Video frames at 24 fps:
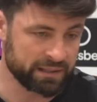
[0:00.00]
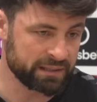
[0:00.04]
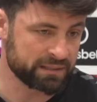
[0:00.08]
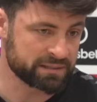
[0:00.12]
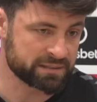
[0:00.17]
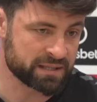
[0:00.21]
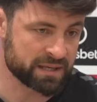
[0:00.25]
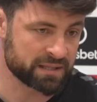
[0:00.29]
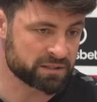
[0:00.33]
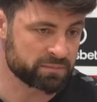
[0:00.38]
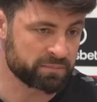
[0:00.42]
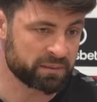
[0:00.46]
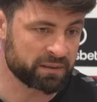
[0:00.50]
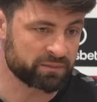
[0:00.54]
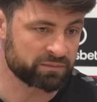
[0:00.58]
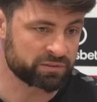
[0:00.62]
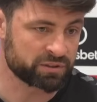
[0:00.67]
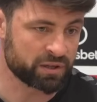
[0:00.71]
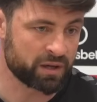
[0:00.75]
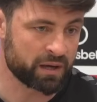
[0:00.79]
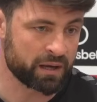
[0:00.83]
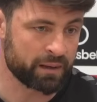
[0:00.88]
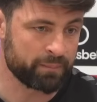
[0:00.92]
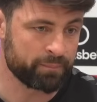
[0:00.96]
takes a bit of
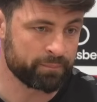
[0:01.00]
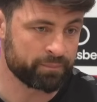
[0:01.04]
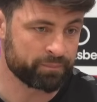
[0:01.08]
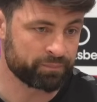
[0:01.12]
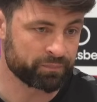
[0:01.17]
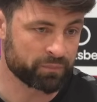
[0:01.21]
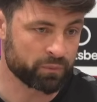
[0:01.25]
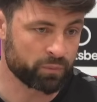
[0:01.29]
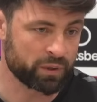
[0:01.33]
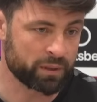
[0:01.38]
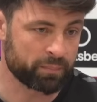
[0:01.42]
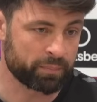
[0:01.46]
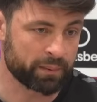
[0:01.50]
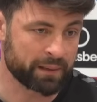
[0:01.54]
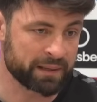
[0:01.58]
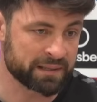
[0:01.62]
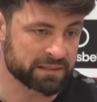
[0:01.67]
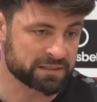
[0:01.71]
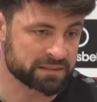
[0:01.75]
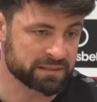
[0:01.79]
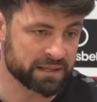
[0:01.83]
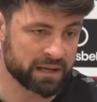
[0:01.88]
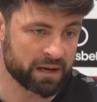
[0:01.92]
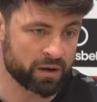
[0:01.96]
time. We're in a
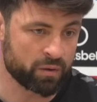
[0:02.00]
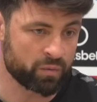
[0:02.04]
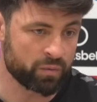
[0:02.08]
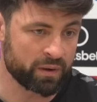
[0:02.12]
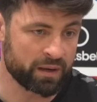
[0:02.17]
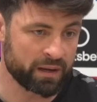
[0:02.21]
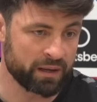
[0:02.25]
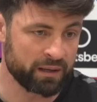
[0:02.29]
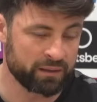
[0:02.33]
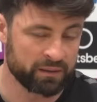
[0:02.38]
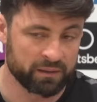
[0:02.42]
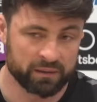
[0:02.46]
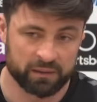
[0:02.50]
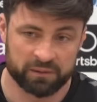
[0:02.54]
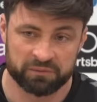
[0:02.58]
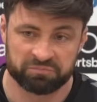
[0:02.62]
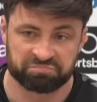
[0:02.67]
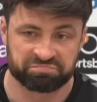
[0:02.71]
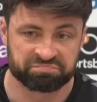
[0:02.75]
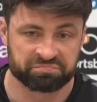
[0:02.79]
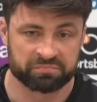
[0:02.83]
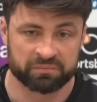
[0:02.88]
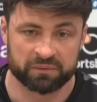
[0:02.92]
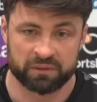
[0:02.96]
place now where
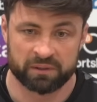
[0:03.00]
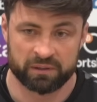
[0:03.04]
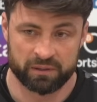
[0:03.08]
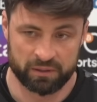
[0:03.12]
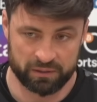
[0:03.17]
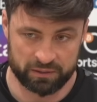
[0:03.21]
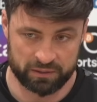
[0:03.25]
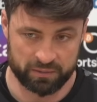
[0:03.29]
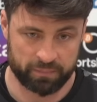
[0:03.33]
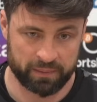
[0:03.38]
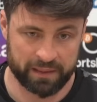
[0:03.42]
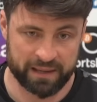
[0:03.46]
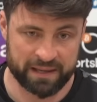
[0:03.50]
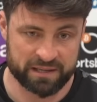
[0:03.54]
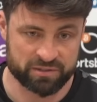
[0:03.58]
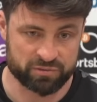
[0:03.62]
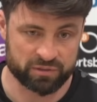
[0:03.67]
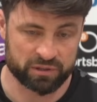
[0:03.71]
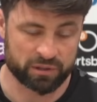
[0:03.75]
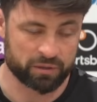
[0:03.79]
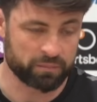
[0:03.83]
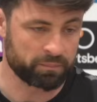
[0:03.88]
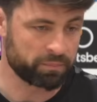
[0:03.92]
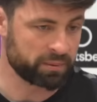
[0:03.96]
the players are
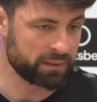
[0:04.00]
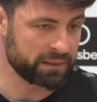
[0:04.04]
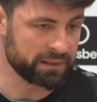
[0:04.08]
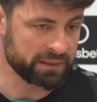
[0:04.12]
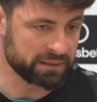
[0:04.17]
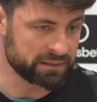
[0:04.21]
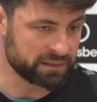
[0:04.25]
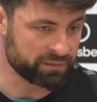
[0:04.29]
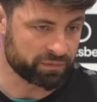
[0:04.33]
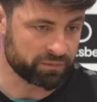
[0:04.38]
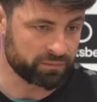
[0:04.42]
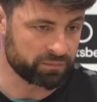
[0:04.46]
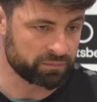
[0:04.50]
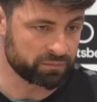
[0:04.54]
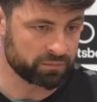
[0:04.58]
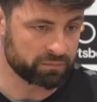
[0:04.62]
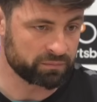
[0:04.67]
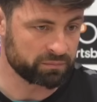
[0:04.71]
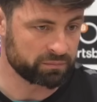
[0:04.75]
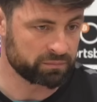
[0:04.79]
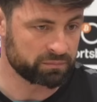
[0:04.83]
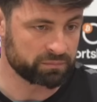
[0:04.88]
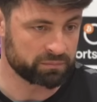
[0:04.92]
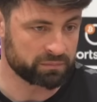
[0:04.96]
in a completely different
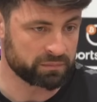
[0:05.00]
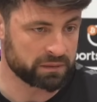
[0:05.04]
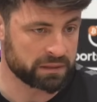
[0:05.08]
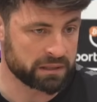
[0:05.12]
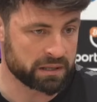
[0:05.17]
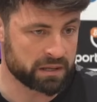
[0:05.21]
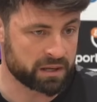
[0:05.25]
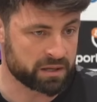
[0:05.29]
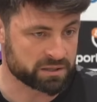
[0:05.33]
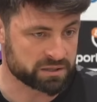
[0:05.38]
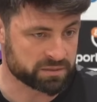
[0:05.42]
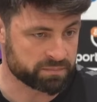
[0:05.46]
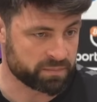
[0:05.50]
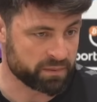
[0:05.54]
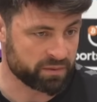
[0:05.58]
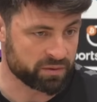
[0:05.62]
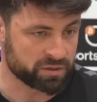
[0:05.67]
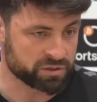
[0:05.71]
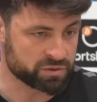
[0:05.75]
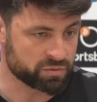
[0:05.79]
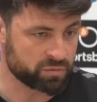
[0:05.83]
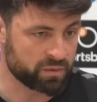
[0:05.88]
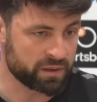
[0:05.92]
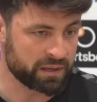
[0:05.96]

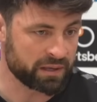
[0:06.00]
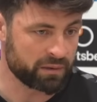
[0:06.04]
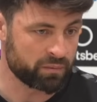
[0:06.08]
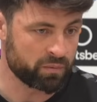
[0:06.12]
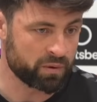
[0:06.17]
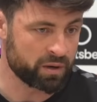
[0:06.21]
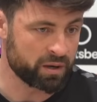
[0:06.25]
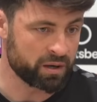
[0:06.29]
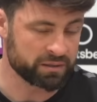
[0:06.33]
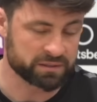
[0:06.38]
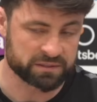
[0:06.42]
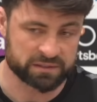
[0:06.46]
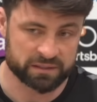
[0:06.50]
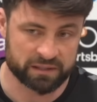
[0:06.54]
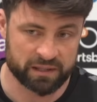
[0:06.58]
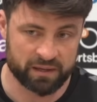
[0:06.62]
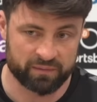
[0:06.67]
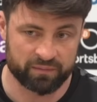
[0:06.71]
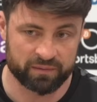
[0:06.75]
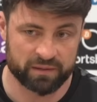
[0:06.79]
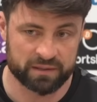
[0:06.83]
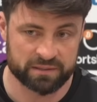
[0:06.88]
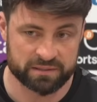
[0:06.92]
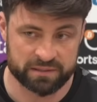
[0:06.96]
spirit to where they were and
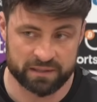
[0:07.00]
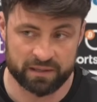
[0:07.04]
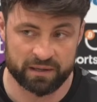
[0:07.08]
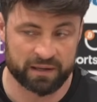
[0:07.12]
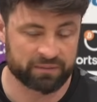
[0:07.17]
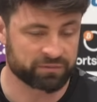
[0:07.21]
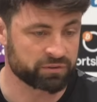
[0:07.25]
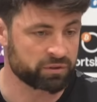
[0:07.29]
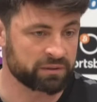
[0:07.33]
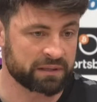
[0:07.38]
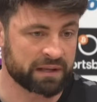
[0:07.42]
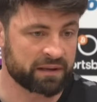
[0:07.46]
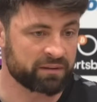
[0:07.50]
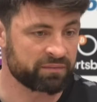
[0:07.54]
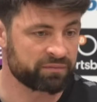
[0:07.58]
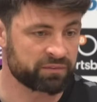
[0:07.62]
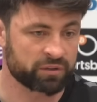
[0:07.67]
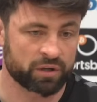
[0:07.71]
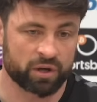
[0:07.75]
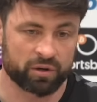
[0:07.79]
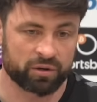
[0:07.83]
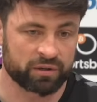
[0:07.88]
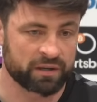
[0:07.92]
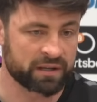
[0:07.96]
togetherness, and they have to
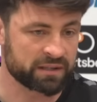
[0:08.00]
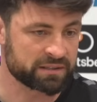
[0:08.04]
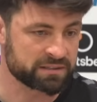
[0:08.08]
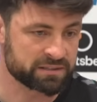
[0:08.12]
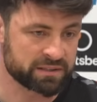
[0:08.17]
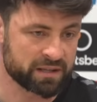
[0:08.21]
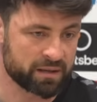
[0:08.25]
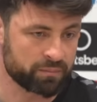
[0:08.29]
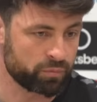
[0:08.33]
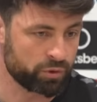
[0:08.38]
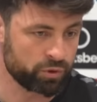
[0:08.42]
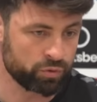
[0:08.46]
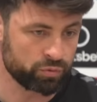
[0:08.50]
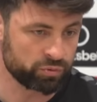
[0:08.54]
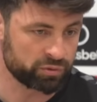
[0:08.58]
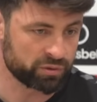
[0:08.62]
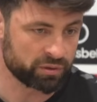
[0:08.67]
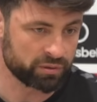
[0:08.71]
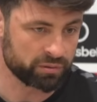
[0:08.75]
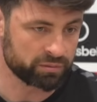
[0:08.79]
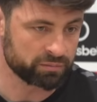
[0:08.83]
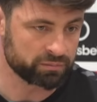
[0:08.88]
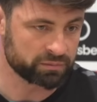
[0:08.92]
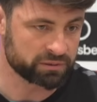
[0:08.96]
go to the next step. We all
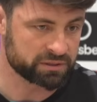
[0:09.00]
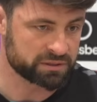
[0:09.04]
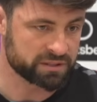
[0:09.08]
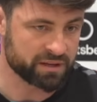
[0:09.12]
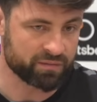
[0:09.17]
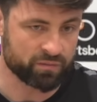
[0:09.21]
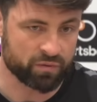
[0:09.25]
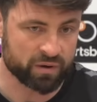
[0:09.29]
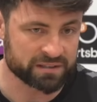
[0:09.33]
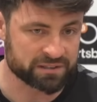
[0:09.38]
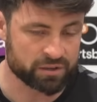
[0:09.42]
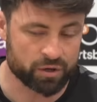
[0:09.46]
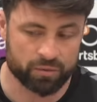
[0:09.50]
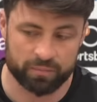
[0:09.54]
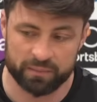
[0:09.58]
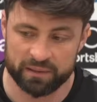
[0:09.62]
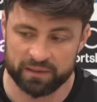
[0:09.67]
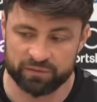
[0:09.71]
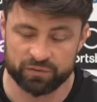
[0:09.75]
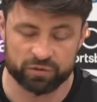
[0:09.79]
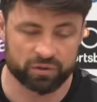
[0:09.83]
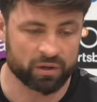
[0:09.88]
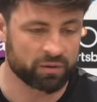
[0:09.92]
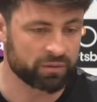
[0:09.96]
do, because otherwise, ultimately,
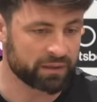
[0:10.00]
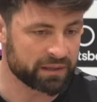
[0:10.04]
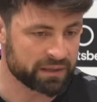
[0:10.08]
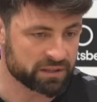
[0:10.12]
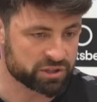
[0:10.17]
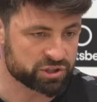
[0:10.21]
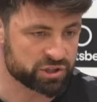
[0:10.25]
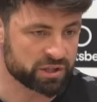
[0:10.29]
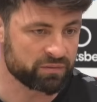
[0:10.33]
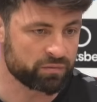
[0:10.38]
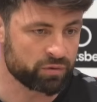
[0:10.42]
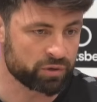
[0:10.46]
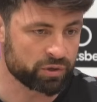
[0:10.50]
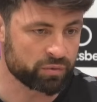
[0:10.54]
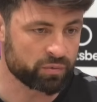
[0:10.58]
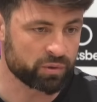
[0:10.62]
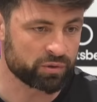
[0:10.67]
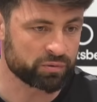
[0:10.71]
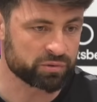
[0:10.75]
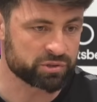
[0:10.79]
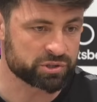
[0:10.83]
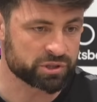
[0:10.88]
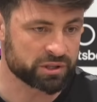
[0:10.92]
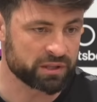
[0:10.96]
if you don't then achieve what you want
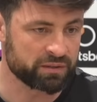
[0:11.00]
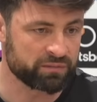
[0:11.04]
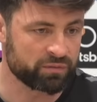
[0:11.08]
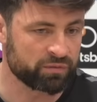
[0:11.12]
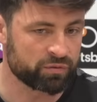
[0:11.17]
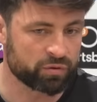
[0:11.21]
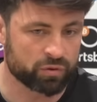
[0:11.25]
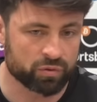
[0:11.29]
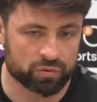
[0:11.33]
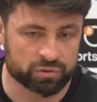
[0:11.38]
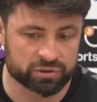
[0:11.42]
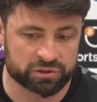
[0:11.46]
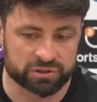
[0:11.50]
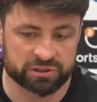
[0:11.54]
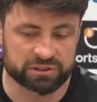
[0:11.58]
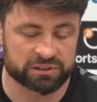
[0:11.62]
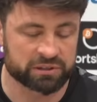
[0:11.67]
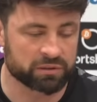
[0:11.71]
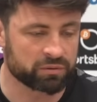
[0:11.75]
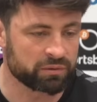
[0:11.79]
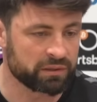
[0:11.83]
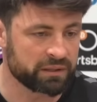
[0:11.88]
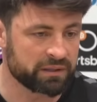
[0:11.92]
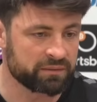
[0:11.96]
to achieve, of course, it
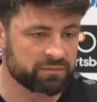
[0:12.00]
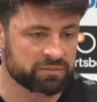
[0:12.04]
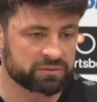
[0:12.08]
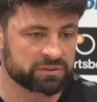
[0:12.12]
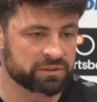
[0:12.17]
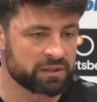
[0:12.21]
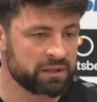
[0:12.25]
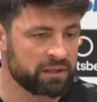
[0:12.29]
still leaves